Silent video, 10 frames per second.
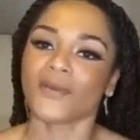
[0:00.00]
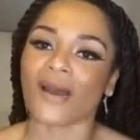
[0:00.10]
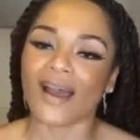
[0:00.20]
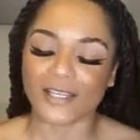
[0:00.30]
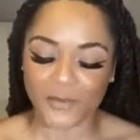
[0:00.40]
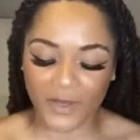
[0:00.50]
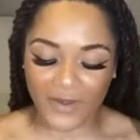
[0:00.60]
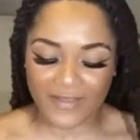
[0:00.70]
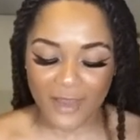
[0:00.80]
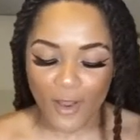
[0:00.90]
you guys, we are
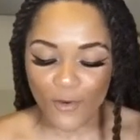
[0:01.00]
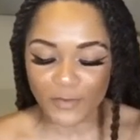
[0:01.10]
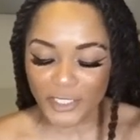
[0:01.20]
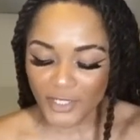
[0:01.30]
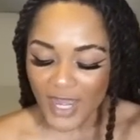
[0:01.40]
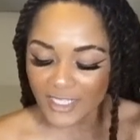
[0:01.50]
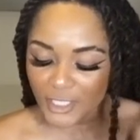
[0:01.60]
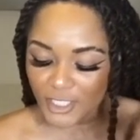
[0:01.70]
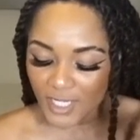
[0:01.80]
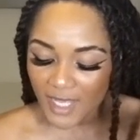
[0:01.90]
in the home
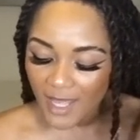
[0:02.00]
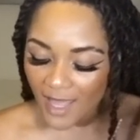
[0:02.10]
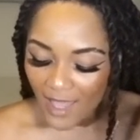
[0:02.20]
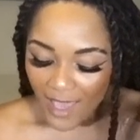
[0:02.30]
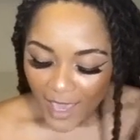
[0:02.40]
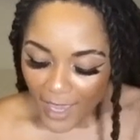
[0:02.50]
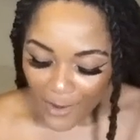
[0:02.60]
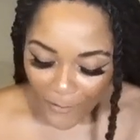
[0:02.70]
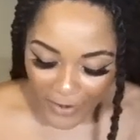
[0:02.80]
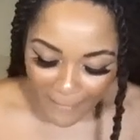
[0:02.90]
stretch.
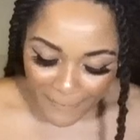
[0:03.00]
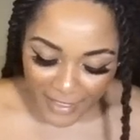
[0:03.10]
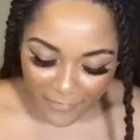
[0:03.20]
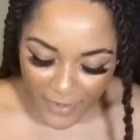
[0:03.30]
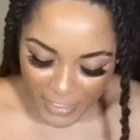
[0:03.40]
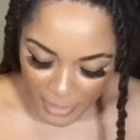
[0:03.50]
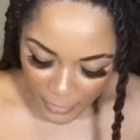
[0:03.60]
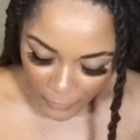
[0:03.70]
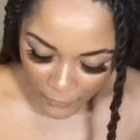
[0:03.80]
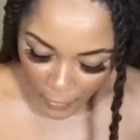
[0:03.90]
It wouldn't be a Fashion
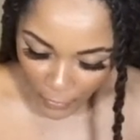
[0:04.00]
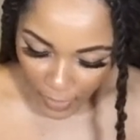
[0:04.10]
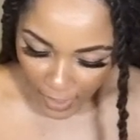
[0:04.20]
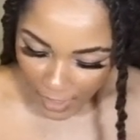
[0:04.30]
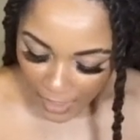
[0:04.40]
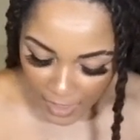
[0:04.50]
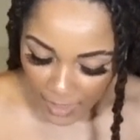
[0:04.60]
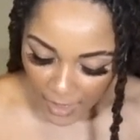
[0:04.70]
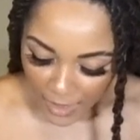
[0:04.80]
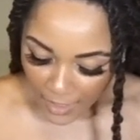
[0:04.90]
Nova haul
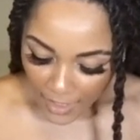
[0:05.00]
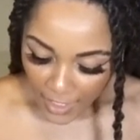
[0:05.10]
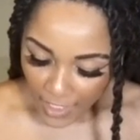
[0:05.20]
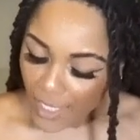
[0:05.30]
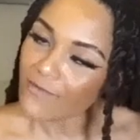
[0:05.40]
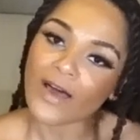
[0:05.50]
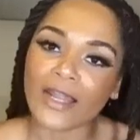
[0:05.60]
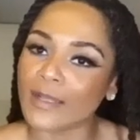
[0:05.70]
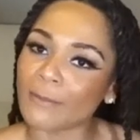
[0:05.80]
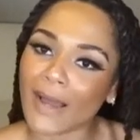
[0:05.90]
if I
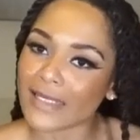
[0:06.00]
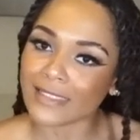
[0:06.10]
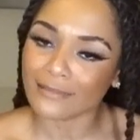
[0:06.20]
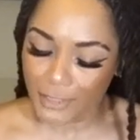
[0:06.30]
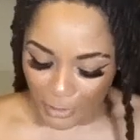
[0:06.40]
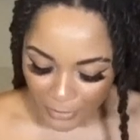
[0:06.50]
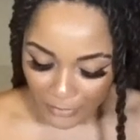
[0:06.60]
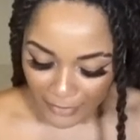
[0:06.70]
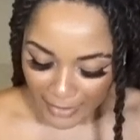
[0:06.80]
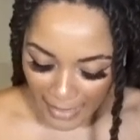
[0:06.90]
didn't buy some
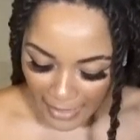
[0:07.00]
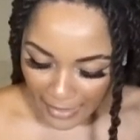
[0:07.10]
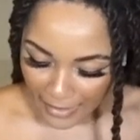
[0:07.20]
jewelry now.